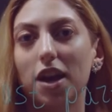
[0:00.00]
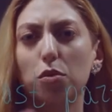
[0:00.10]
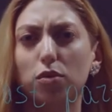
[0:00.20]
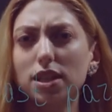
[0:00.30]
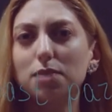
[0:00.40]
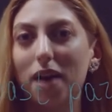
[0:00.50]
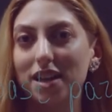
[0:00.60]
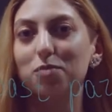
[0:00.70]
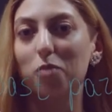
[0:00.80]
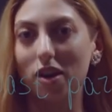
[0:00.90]
What is
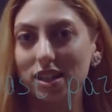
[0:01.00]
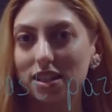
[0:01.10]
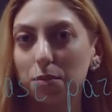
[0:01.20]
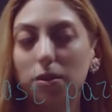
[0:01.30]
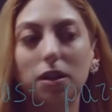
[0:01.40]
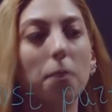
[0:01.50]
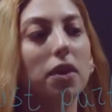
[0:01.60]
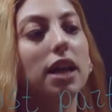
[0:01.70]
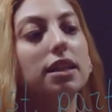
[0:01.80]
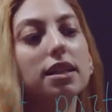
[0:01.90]
past participle?
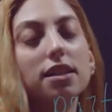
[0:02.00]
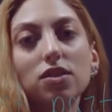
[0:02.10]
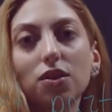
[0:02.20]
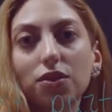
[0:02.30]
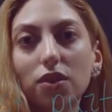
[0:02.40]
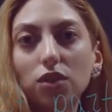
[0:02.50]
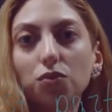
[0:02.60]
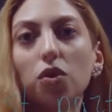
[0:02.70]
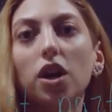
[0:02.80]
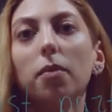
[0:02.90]
This is the third
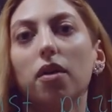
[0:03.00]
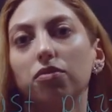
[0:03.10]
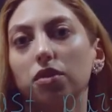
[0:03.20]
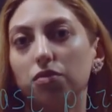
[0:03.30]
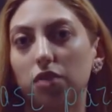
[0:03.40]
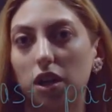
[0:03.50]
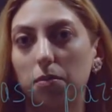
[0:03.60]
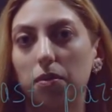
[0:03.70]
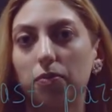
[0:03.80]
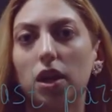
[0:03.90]
form of the verb.
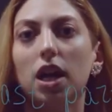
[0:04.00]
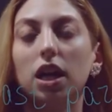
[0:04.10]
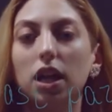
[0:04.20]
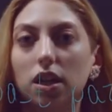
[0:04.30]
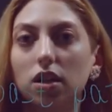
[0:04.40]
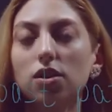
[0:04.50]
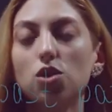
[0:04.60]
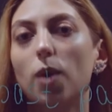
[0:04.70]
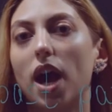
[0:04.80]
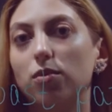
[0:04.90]
In English,
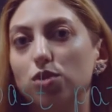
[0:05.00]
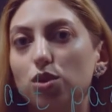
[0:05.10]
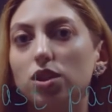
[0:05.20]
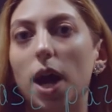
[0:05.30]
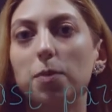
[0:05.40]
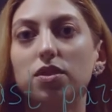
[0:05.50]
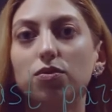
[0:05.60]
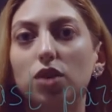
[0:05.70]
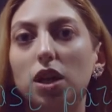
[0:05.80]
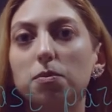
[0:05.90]
we have two types of
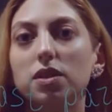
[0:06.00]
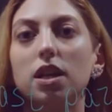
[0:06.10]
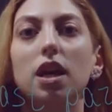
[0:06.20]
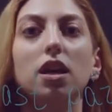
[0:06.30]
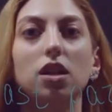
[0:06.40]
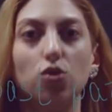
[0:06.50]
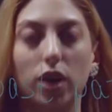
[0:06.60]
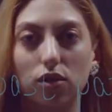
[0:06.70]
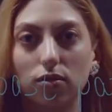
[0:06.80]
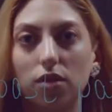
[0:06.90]
verbs,
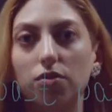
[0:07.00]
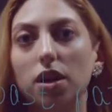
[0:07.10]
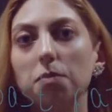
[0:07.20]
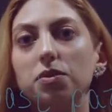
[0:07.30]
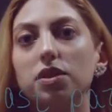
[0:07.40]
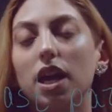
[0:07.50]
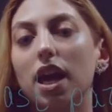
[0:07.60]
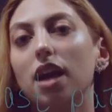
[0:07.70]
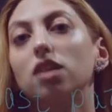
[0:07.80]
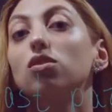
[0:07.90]
irregular verbs
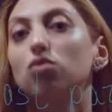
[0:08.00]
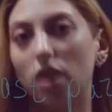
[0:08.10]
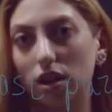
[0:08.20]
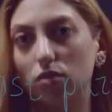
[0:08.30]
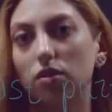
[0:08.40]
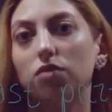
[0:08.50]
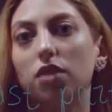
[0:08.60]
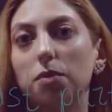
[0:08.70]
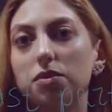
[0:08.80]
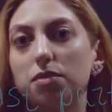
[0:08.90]
and regular
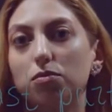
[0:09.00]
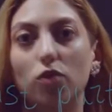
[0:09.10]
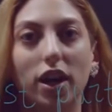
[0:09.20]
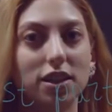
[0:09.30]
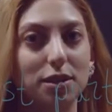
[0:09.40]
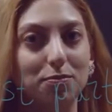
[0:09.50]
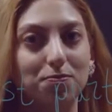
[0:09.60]
verbs, right?